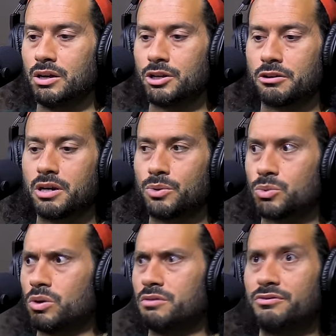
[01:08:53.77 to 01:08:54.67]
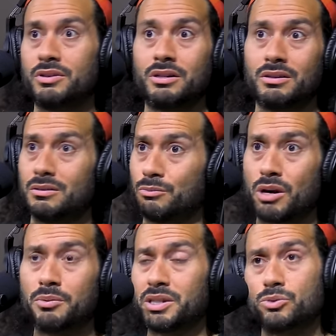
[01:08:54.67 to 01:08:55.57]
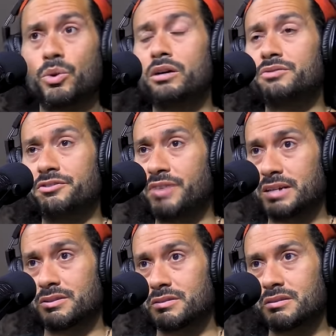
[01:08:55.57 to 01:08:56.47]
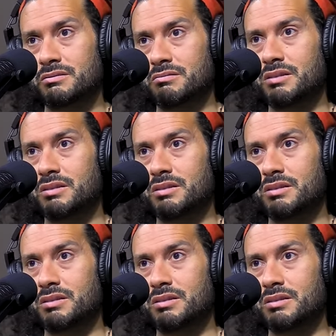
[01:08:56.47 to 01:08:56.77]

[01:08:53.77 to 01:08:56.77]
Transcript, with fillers: Yuri was one of probably 12 defectors